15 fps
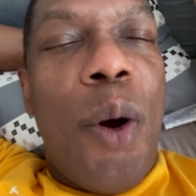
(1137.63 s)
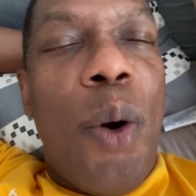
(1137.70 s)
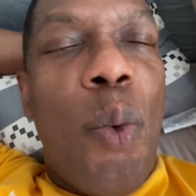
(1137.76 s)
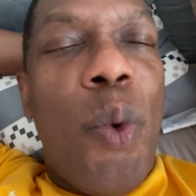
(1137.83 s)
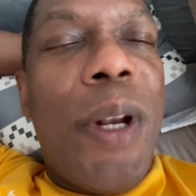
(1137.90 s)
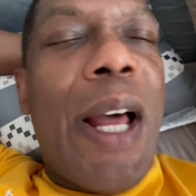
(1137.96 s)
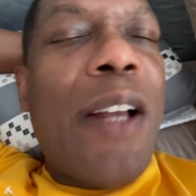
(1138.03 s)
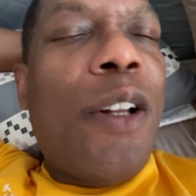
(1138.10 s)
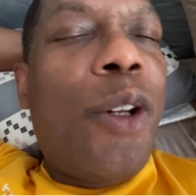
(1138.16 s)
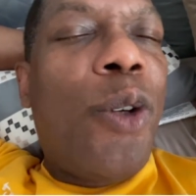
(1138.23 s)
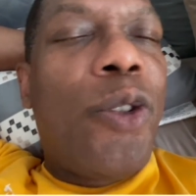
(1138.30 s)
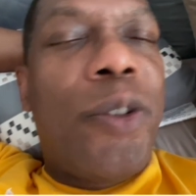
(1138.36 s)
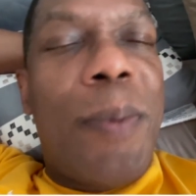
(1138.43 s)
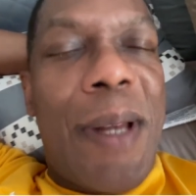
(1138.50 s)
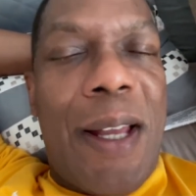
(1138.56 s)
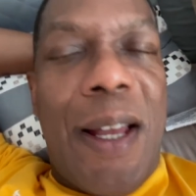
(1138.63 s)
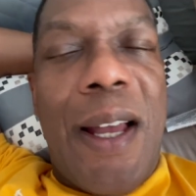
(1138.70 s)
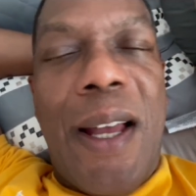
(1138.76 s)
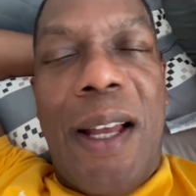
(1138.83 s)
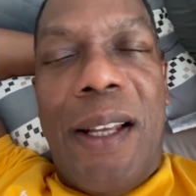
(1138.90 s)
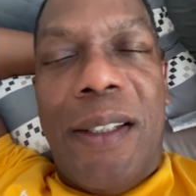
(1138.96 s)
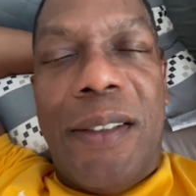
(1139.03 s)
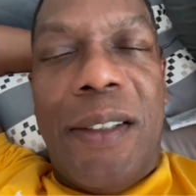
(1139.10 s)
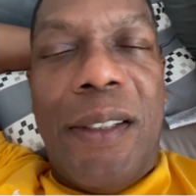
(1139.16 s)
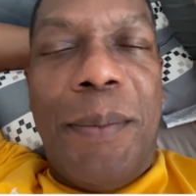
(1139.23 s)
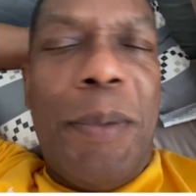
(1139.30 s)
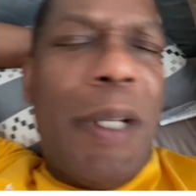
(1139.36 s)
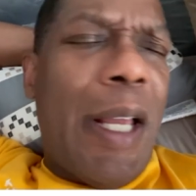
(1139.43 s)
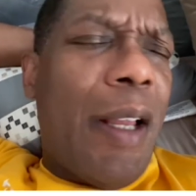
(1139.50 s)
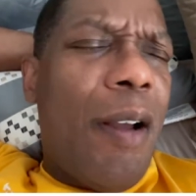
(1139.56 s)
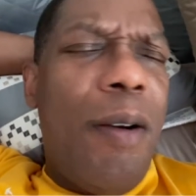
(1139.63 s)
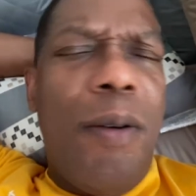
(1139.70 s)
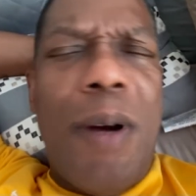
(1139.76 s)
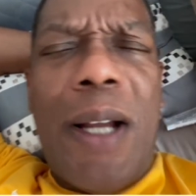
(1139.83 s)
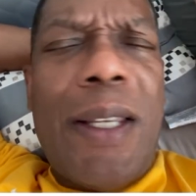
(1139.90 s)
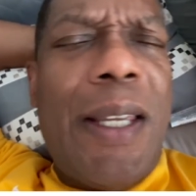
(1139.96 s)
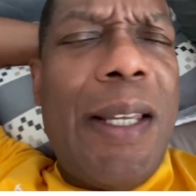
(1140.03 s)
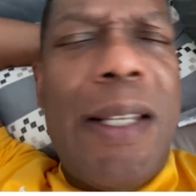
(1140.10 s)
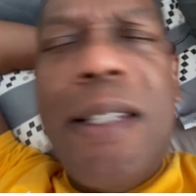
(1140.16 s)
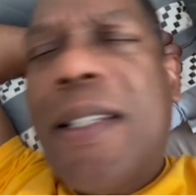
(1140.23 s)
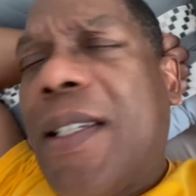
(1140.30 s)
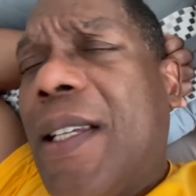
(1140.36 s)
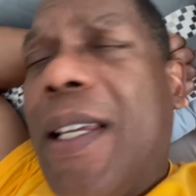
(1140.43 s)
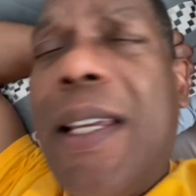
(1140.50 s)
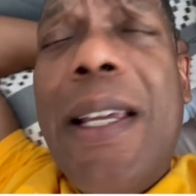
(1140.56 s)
When I close my eyes, it'd be like, oh, I can't see,